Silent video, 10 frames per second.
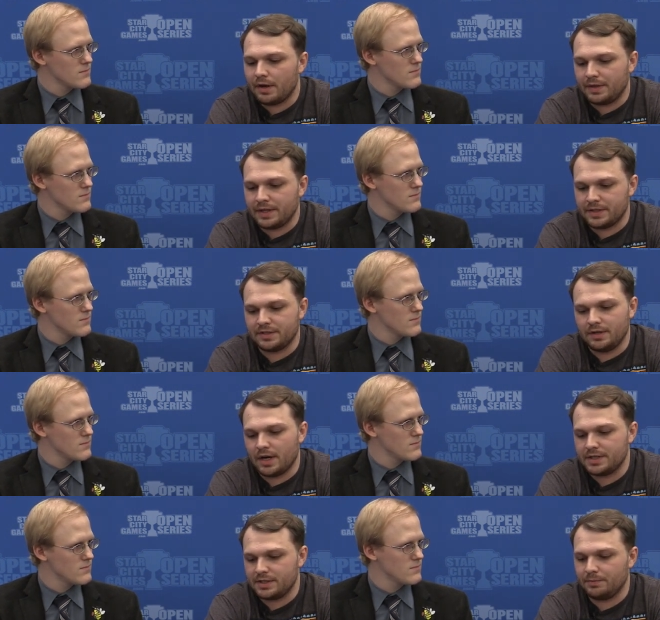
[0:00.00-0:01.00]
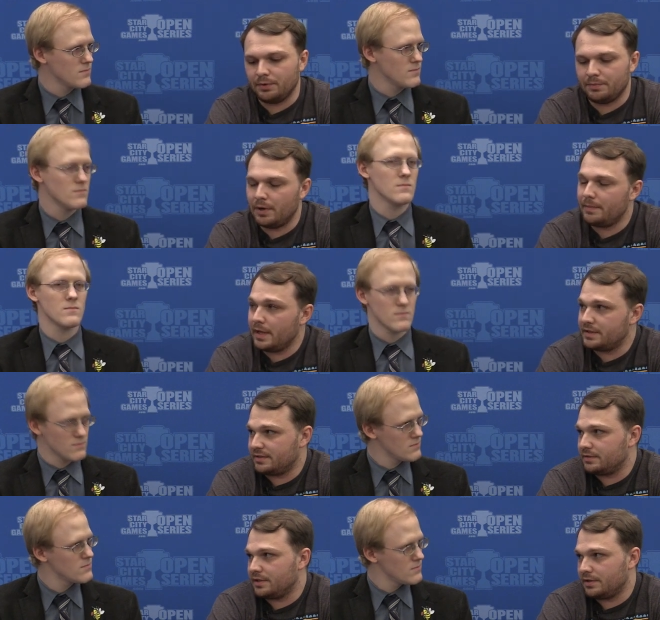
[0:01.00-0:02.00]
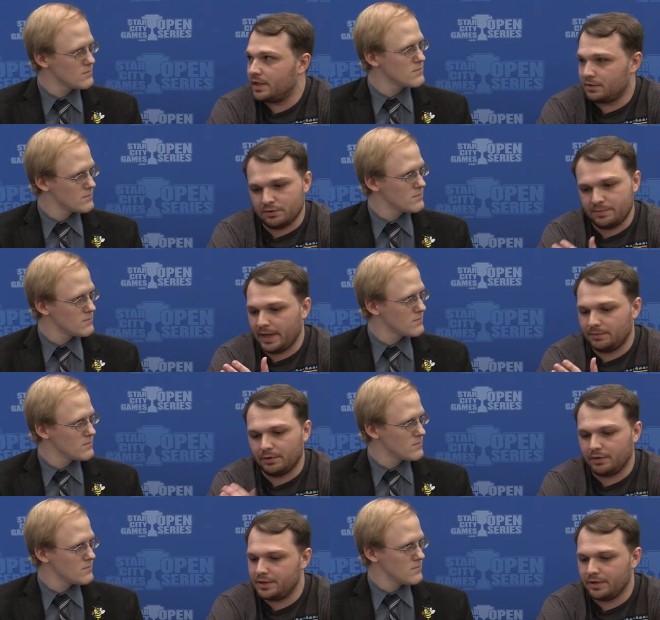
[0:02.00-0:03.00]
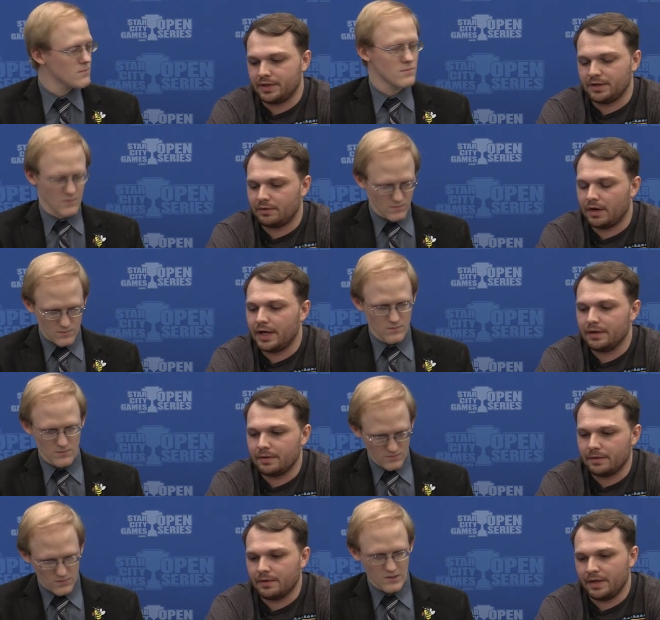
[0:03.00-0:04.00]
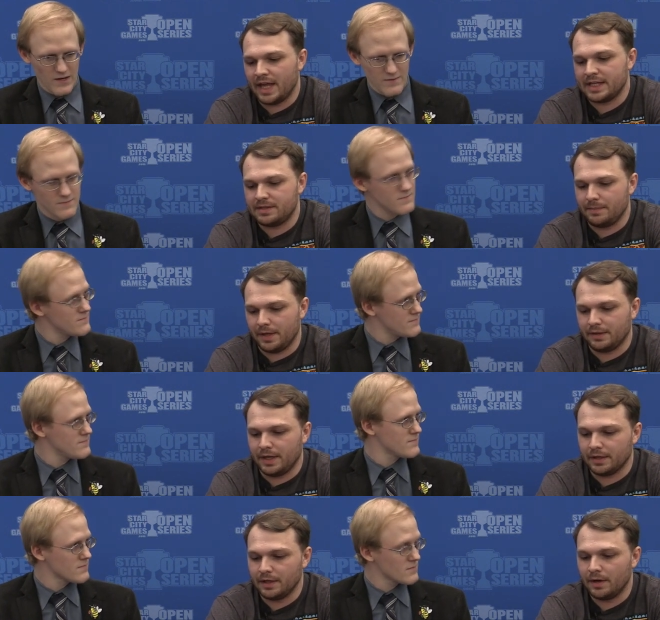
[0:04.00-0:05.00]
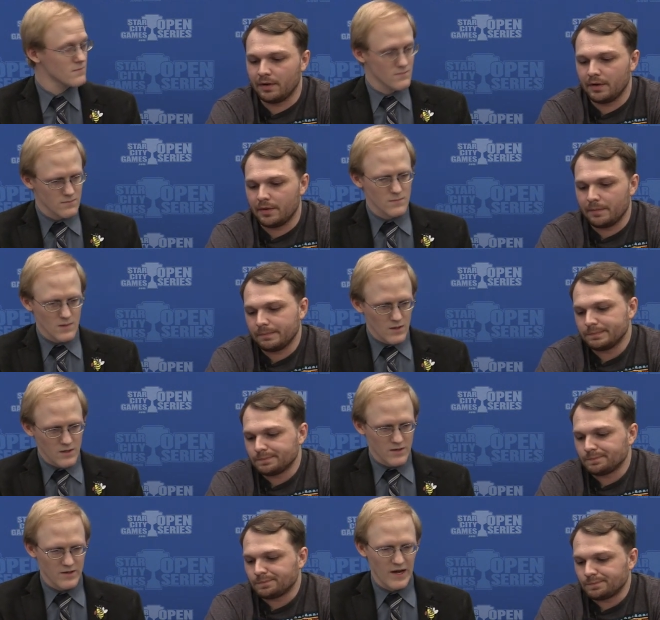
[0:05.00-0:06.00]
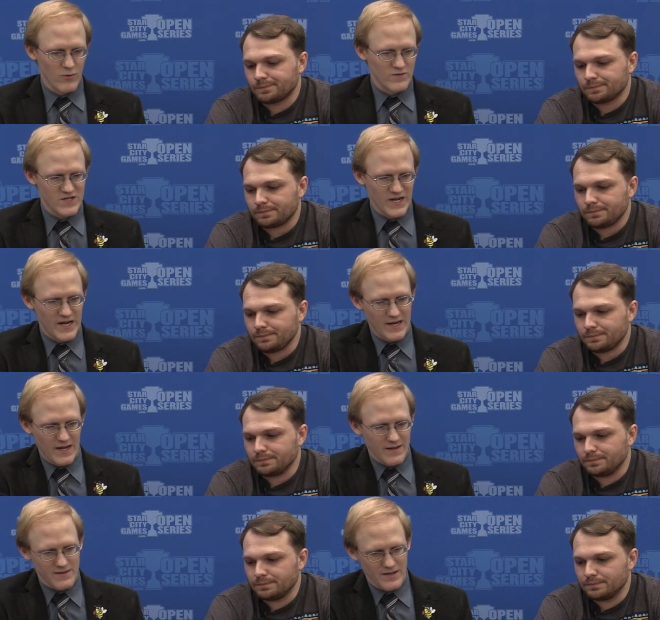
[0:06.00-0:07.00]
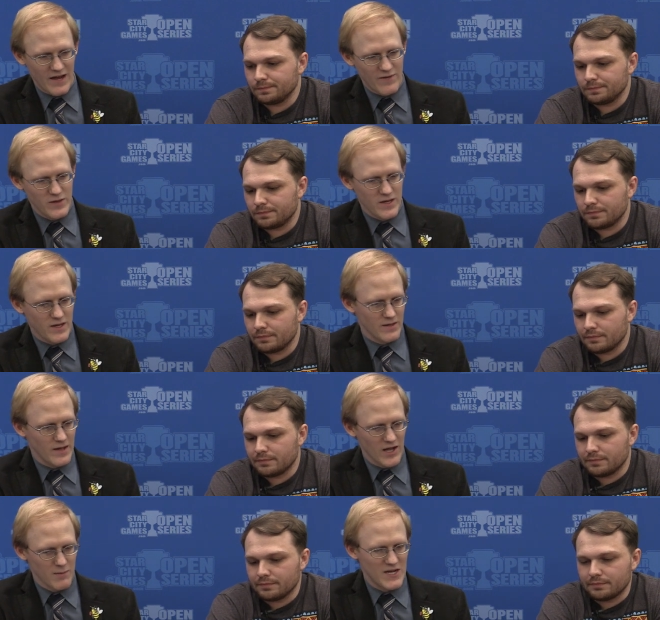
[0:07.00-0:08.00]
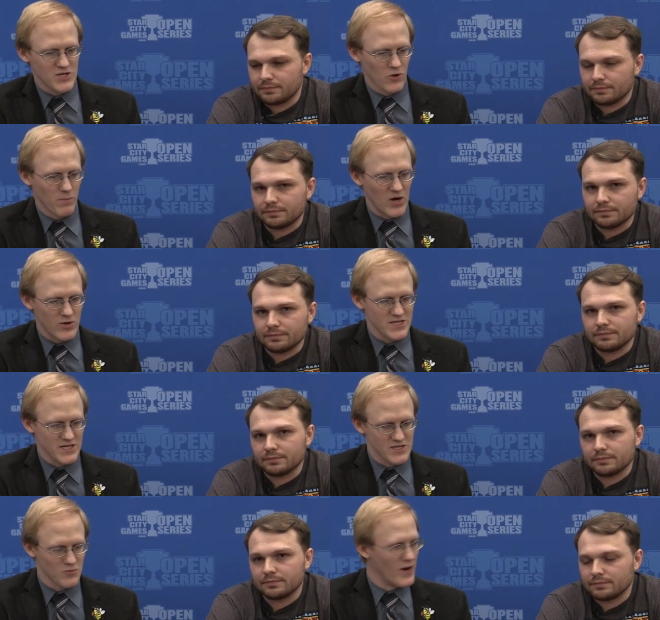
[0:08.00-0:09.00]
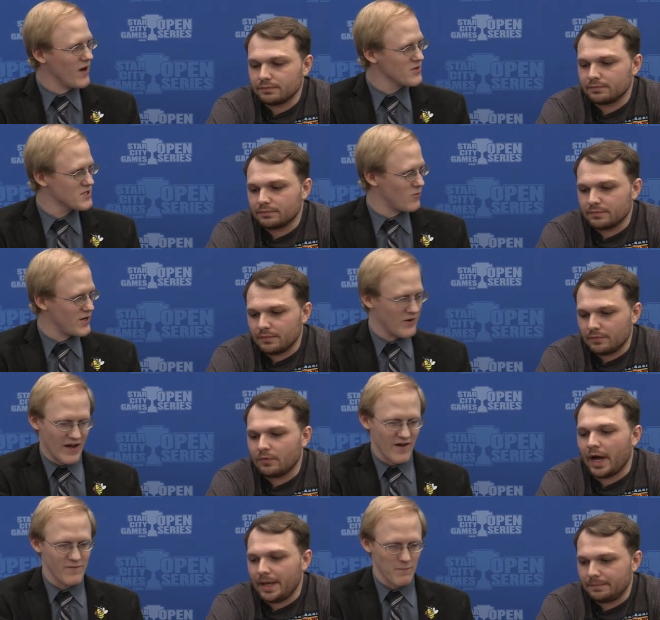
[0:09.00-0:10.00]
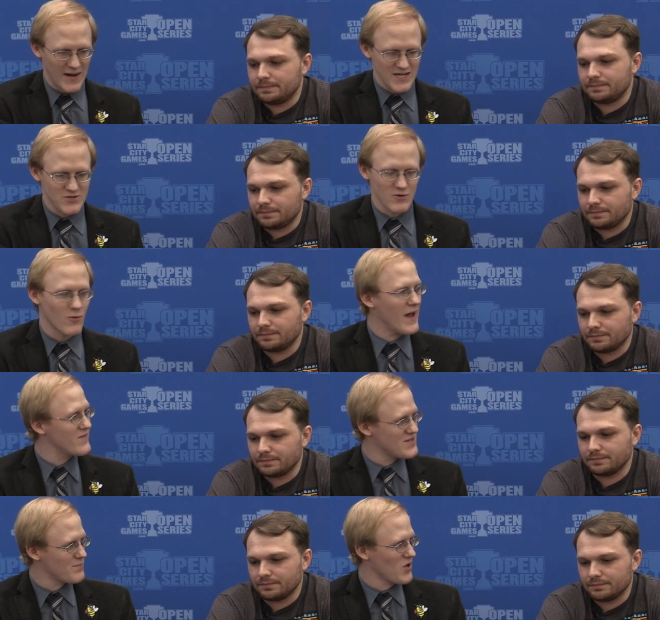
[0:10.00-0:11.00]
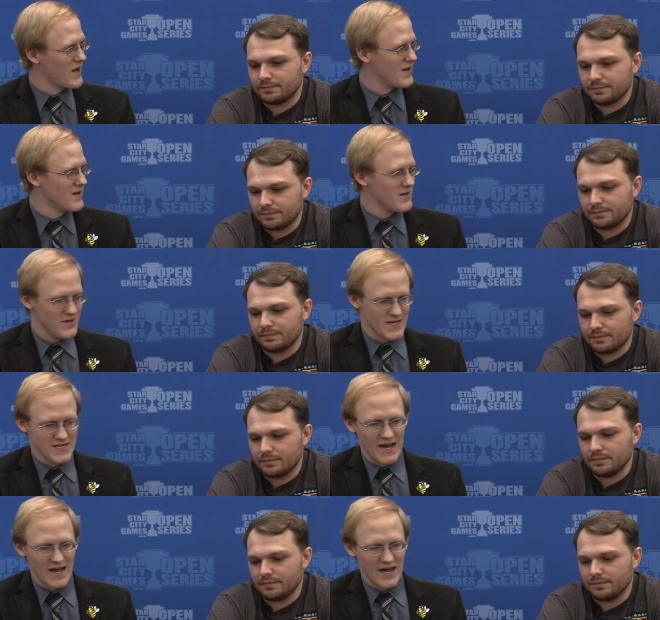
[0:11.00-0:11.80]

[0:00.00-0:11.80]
Speaker 1: of things. It's not just the blue pip. It's just it's a respectable creature in its own right, okay. and that's the big thing, you know.
Speaker 2: Yeah, we've seen it have the elemental bonus as well. So when you have right. master waves in play, you get to